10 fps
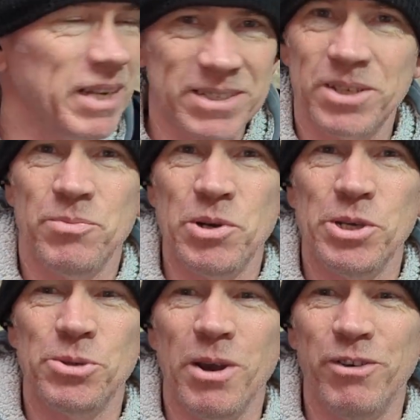to the
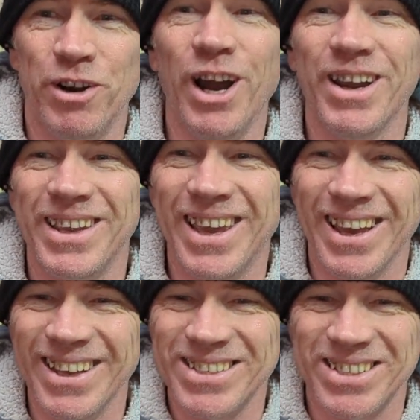British weather, I
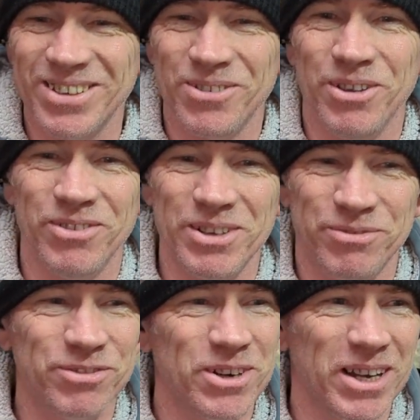guess, that we've had
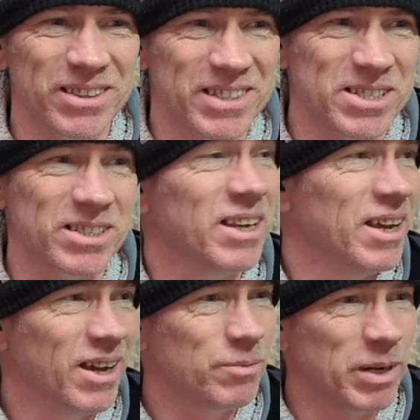throughout this
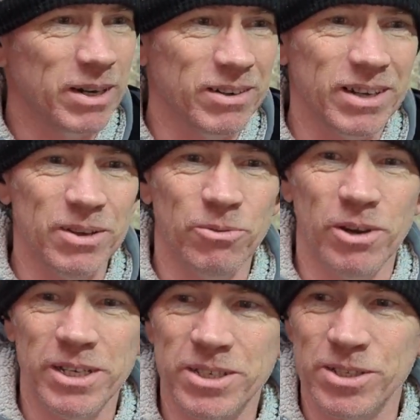apparently
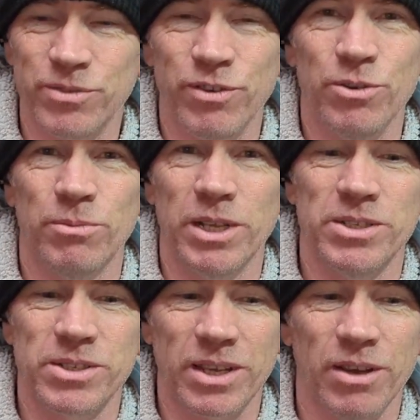wettest few
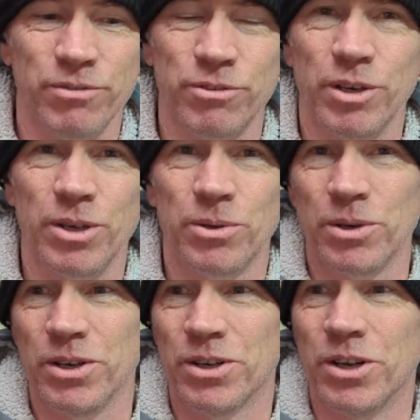months ever
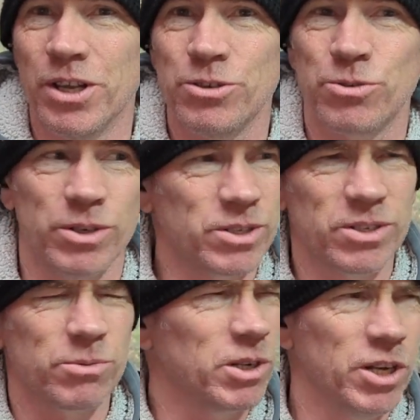recorded on history,
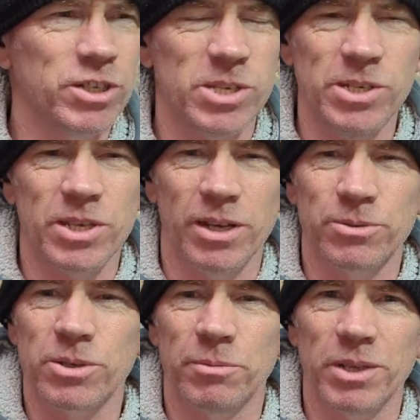since what, 1910 or
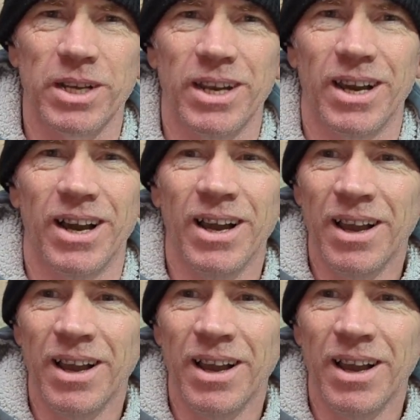something like that.